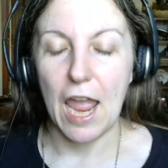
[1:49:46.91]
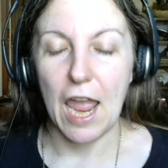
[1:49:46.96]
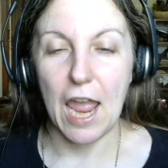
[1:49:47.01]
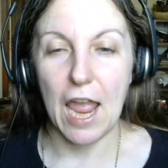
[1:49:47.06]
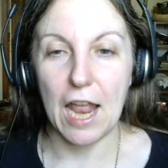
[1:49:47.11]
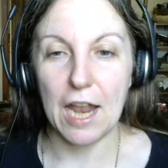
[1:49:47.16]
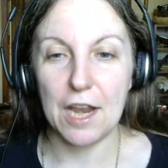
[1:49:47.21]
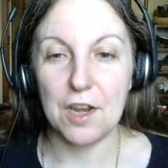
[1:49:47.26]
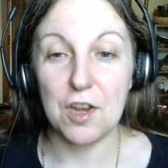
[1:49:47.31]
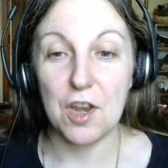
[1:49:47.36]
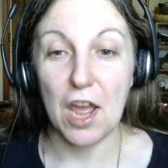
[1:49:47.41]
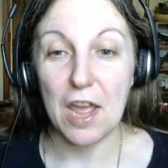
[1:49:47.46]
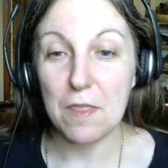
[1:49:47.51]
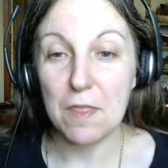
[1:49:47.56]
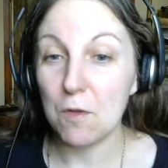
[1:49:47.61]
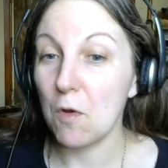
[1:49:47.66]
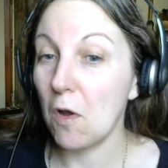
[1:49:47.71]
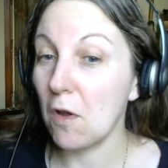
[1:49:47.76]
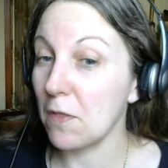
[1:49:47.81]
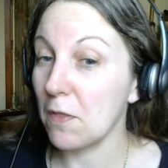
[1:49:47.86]
And
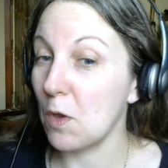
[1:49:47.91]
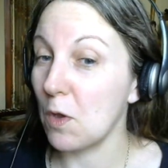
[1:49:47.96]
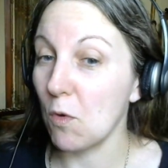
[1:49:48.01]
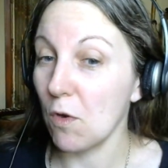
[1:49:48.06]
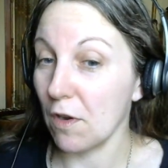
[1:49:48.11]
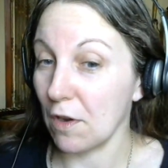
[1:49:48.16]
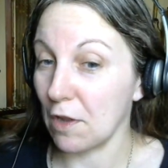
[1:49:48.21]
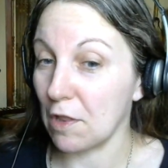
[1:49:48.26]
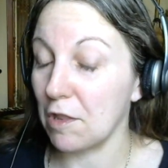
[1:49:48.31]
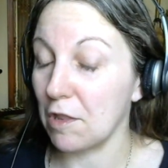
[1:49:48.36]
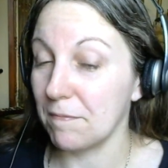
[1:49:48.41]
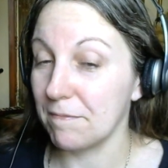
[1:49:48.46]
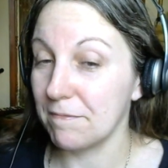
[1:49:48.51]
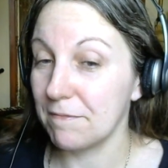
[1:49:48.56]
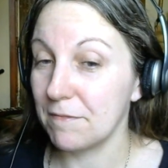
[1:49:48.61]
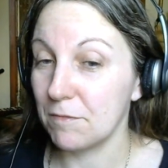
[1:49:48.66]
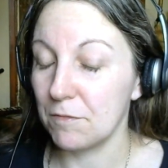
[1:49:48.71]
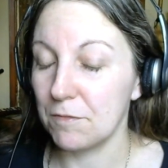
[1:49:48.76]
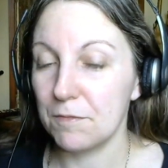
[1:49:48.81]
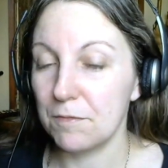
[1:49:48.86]
neither are the orcs,
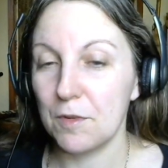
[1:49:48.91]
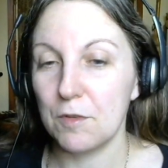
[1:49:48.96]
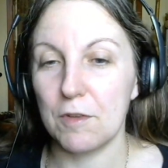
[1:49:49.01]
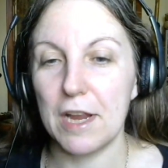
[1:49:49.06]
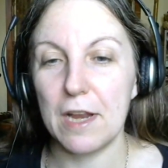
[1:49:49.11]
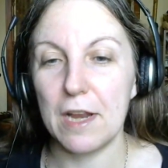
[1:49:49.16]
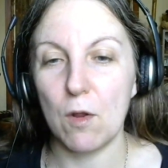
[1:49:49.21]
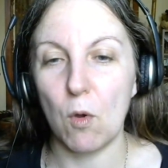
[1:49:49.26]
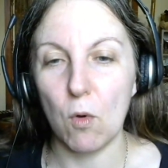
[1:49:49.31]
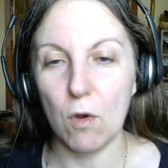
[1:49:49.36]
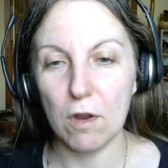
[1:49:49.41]
right?